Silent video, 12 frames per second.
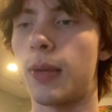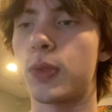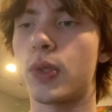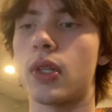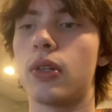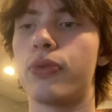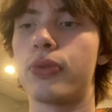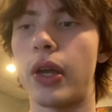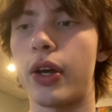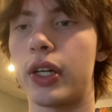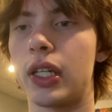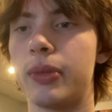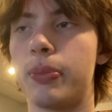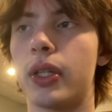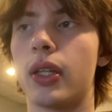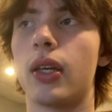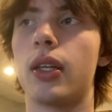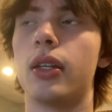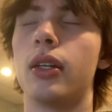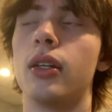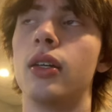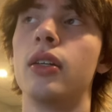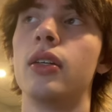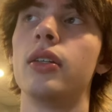with Clefairy, but then
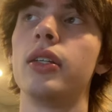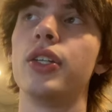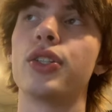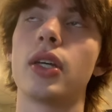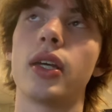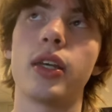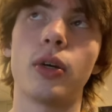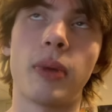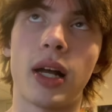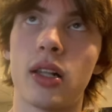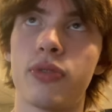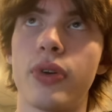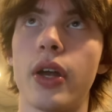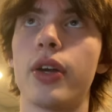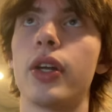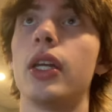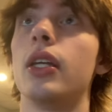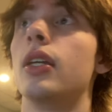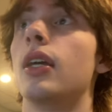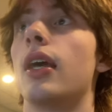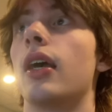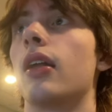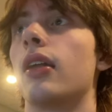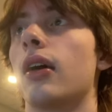he just killed my Clefairy,
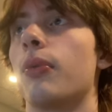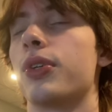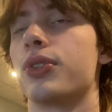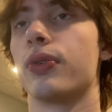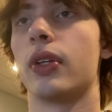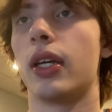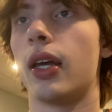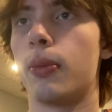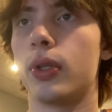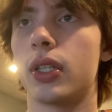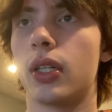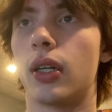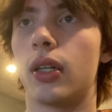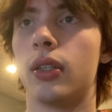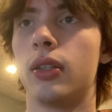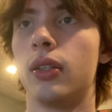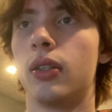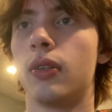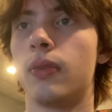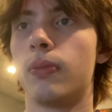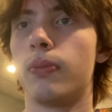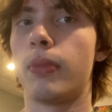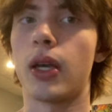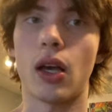and I wasn't really able to
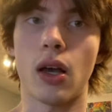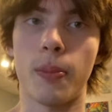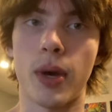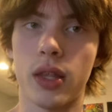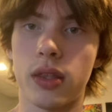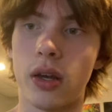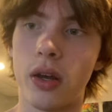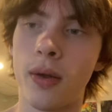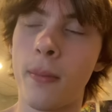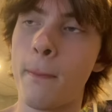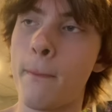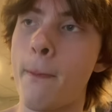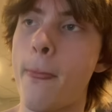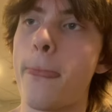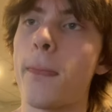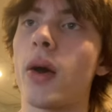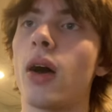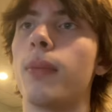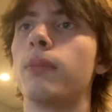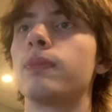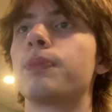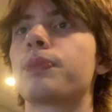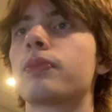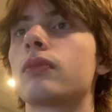make a comeback there. So
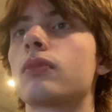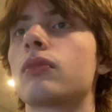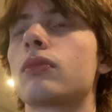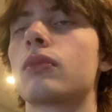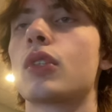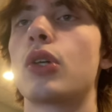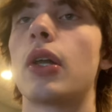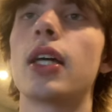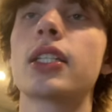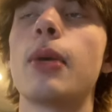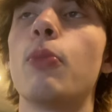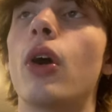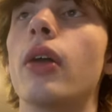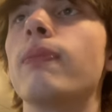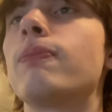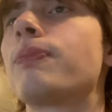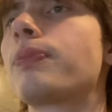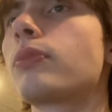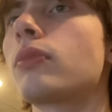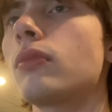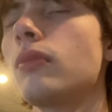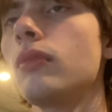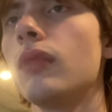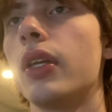I lost game 1.
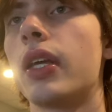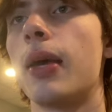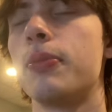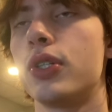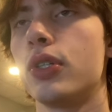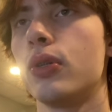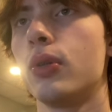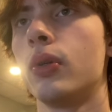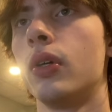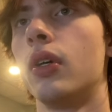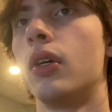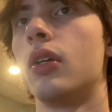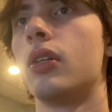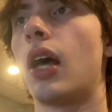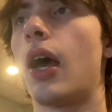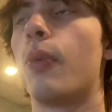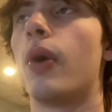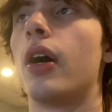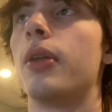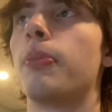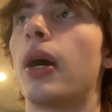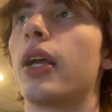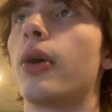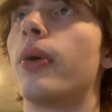Game 2, I won
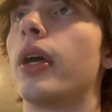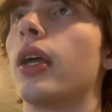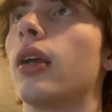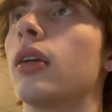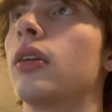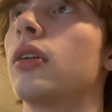by going